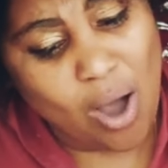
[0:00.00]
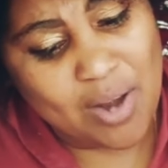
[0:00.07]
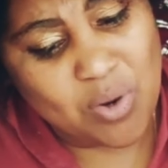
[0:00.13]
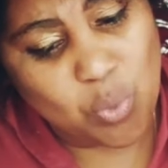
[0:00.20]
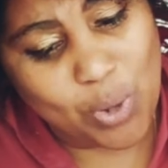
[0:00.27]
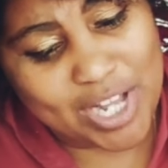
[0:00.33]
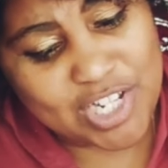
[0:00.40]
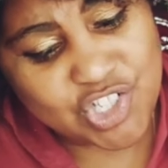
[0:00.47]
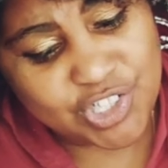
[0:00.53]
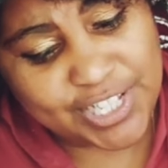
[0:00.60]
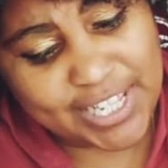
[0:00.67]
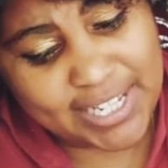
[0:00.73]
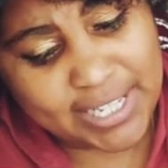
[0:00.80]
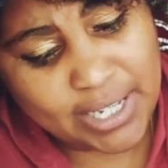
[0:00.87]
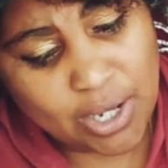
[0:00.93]

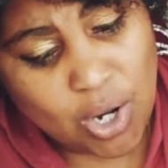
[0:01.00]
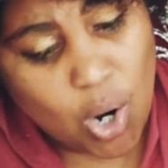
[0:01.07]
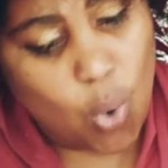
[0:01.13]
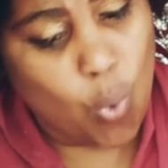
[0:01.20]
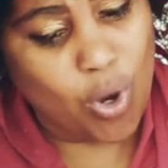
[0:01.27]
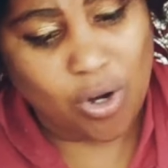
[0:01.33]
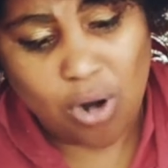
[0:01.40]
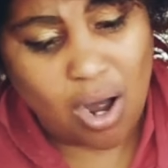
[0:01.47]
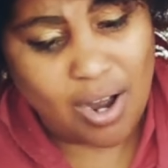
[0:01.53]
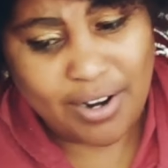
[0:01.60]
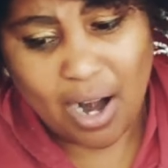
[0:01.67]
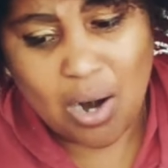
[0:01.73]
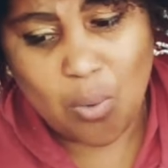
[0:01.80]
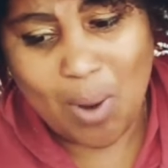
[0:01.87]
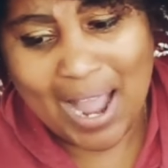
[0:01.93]
Witchling. We're on
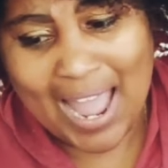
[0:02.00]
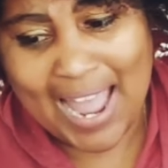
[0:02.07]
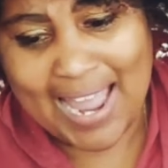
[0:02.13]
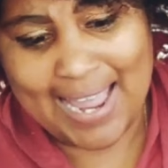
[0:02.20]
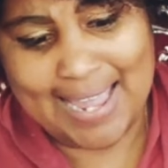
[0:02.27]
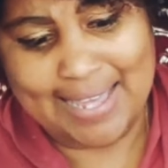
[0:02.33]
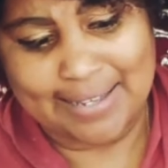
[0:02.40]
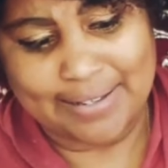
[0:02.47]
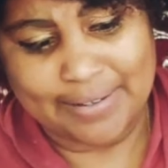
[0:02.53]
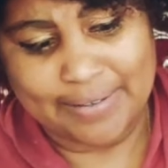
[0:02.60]
our way.